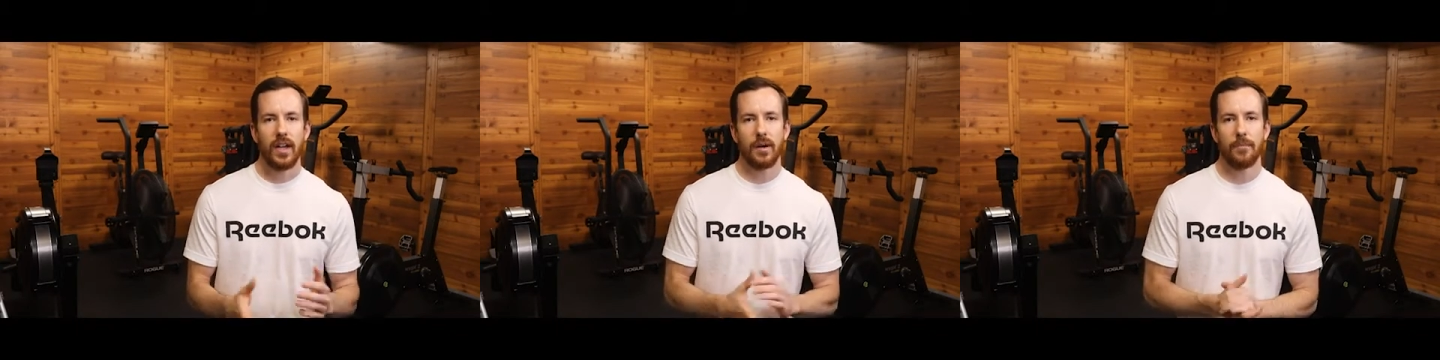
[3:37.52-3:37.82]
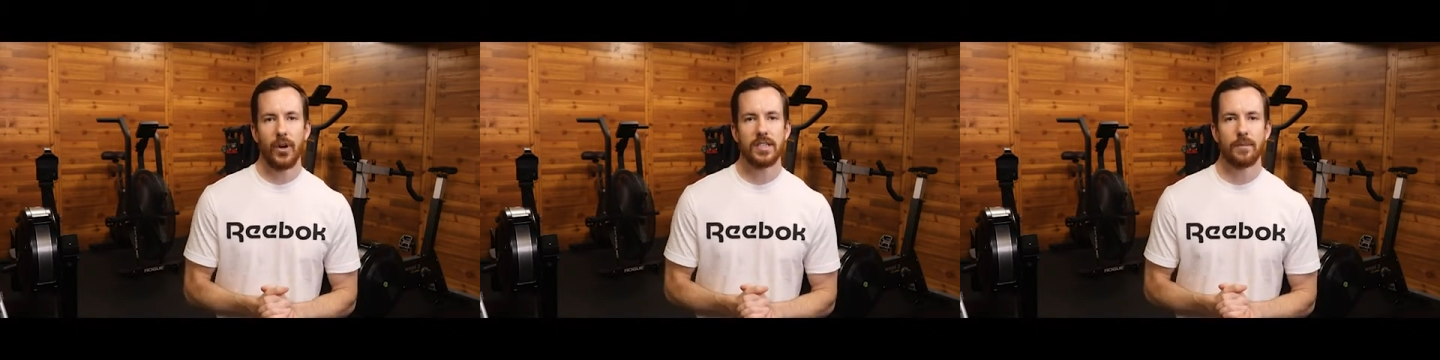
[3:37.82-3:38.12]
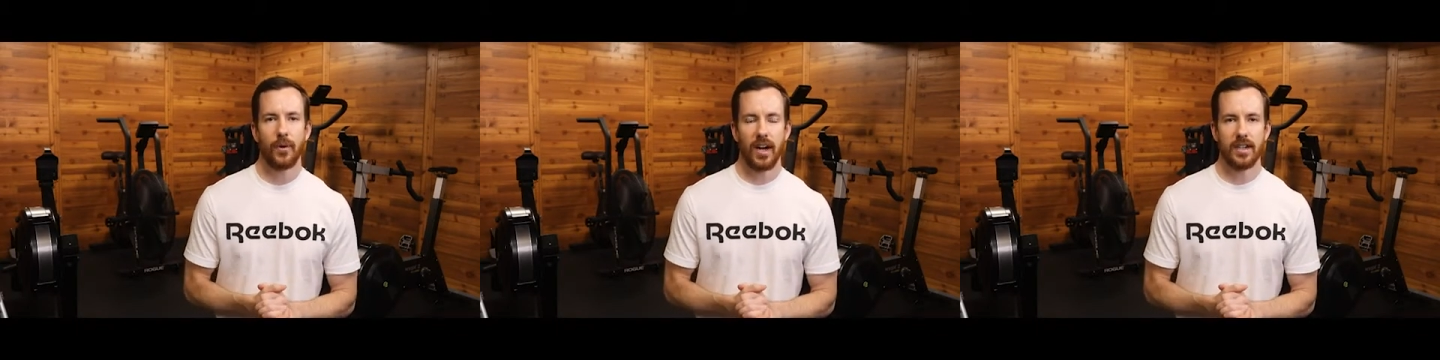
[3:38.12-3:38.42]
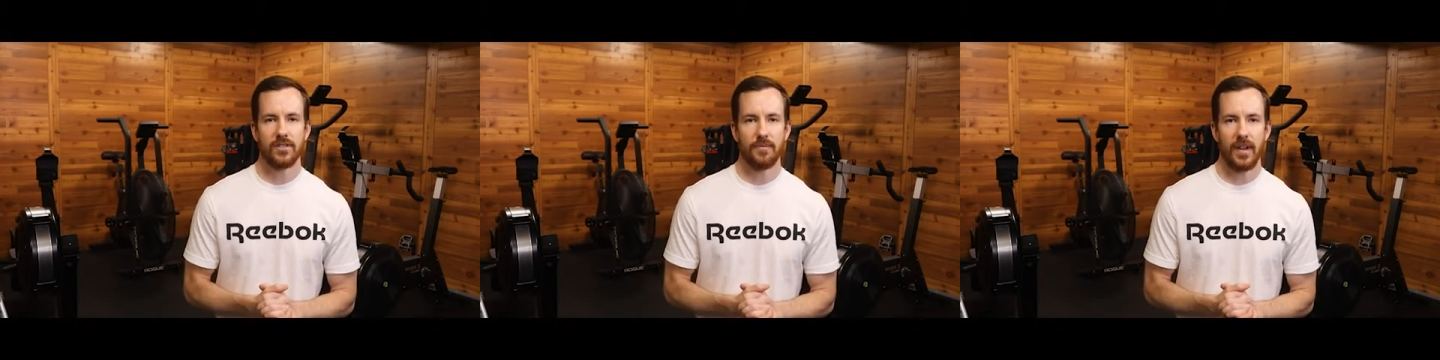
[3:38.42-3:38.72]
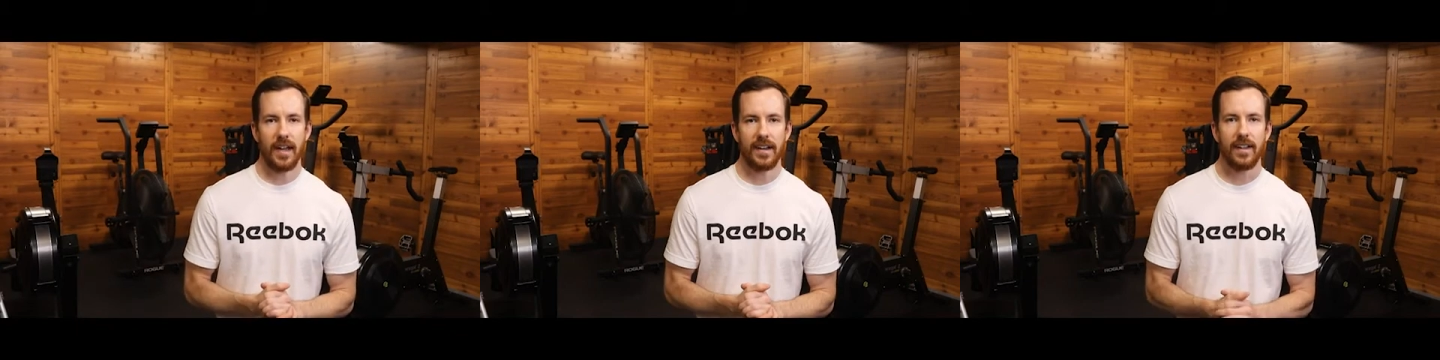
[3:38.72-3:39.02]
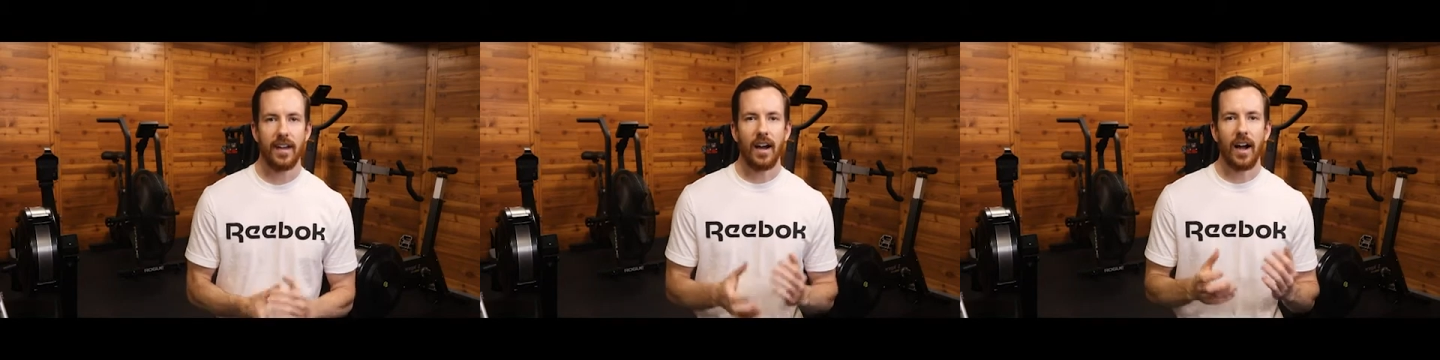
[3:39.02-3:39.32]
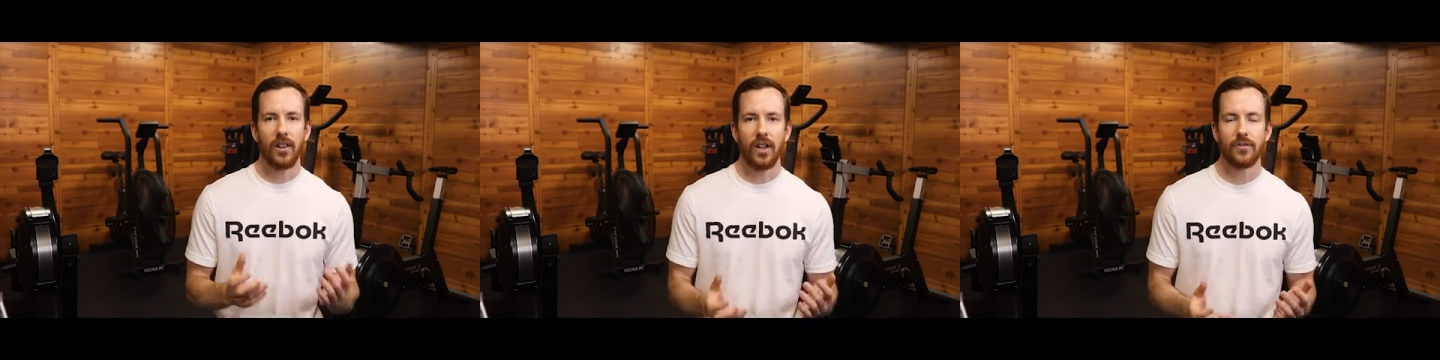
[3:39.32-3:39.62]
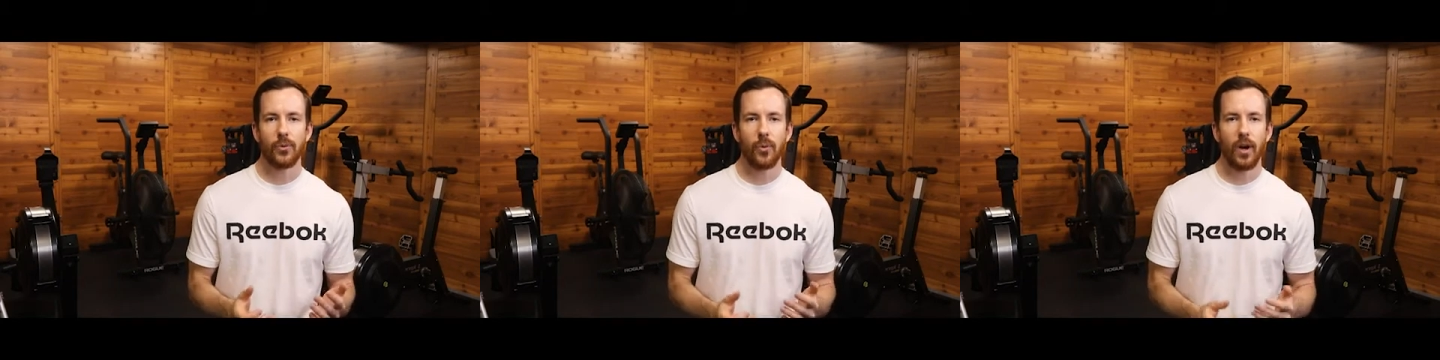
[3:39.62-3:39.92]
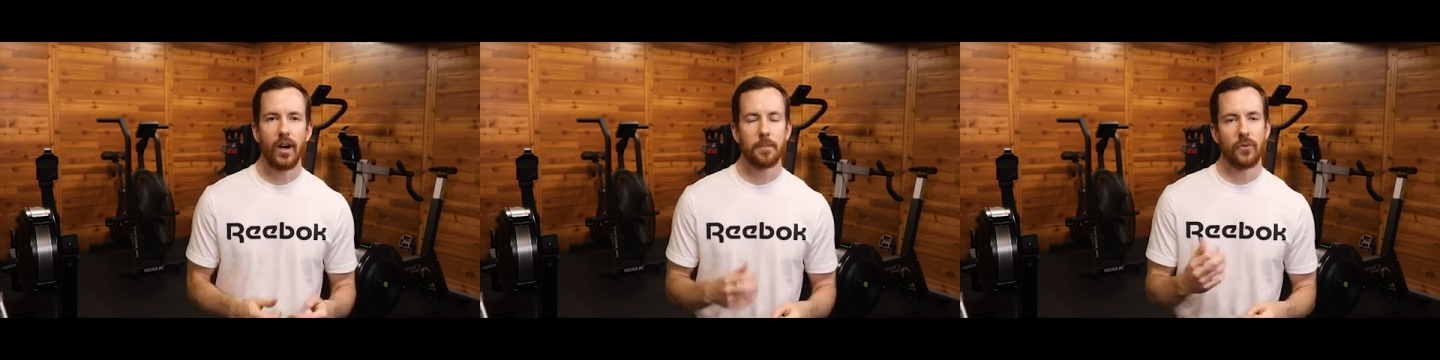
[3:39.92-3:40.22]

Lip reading: and embrace the progress you've made. I love to run,